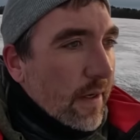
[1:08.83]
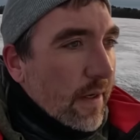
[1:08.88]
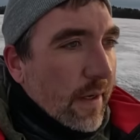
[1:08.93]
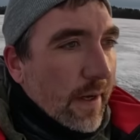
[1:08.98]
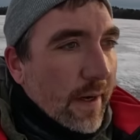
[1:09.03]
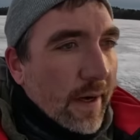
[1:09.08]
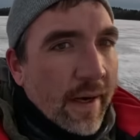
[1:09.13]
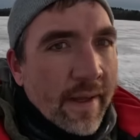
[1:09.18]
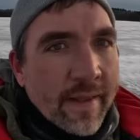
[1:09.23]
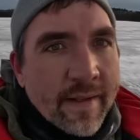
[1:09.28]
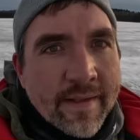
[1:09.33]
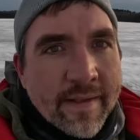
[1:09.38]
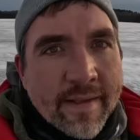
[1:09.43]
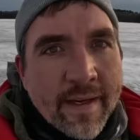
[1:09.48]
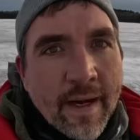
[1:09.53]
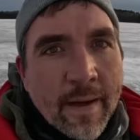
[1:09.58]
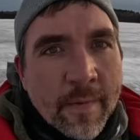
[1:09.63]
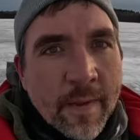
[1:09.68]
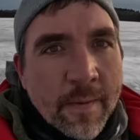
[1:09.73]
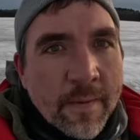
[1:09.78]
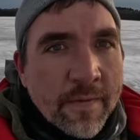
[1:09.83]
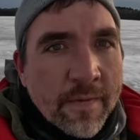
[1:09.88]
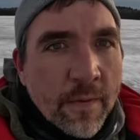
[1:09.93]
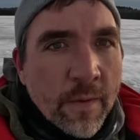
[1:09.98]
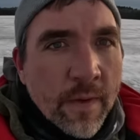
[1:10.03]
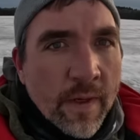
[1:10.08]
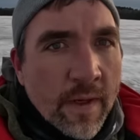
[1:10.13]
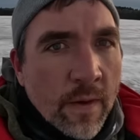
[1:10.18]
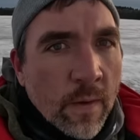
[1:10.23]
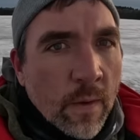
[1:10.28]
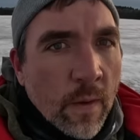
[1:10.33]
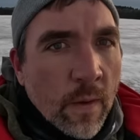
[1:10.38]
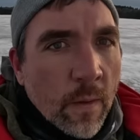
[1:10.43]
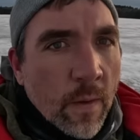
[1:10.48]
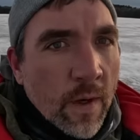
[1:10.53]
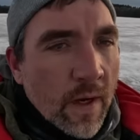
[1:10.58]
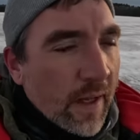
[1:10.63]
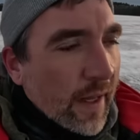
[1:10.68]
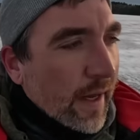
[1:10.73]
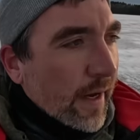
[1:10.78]
uh, in the summer before the Kenora
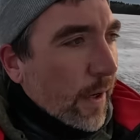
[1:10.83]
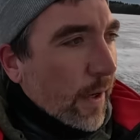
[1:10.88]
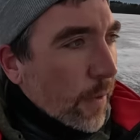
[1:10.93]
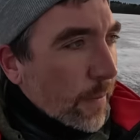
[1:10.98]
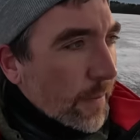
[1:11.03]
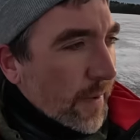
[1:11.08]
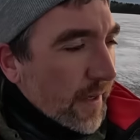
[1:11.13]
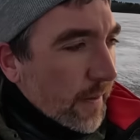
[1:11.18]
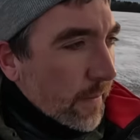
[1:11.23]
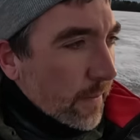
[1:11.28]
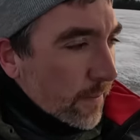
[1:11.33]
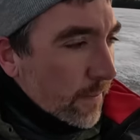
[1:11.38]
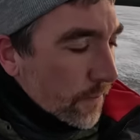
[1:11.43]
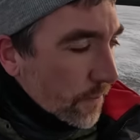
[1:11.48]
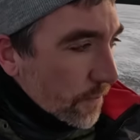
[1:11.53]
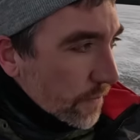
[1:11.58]
walleye open.